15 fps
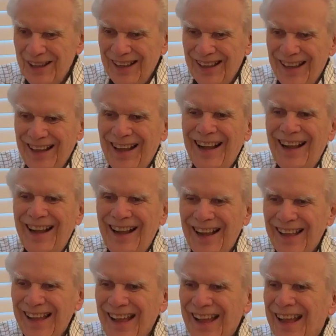I,
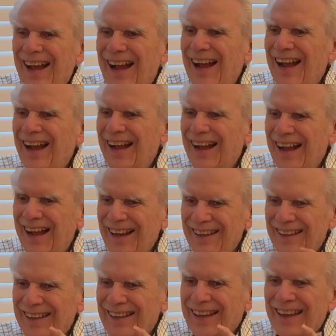I,
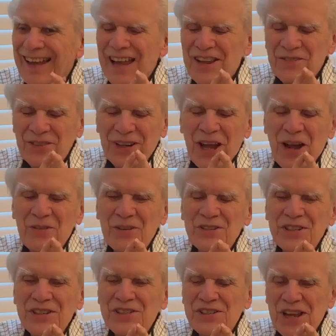and when I was
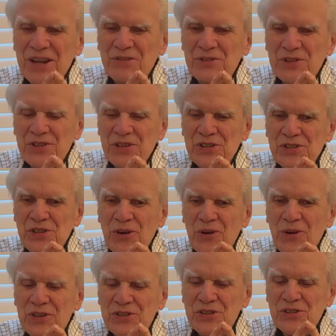in San Francisco
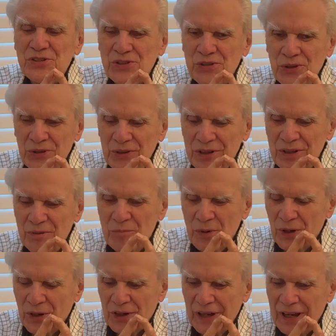as a student in
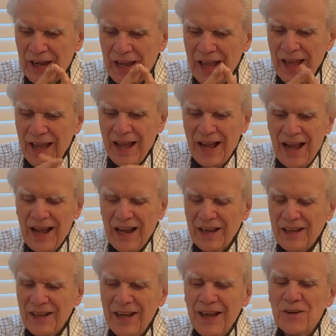Berkeley, I
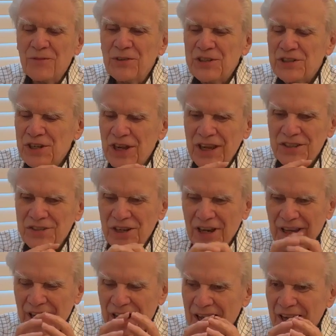every chance I
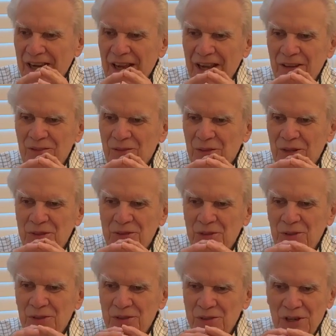got, I went to
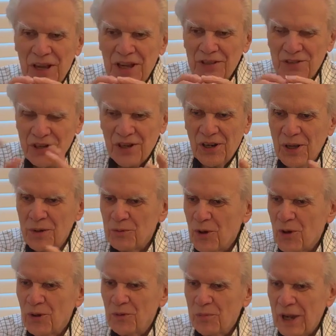a jazz club
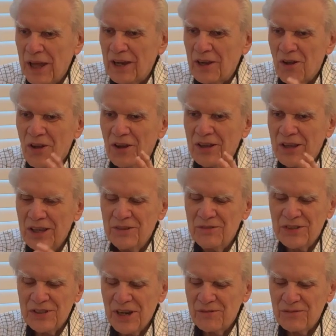called Blackhawk in
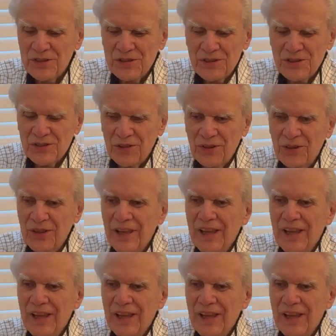San Francisco,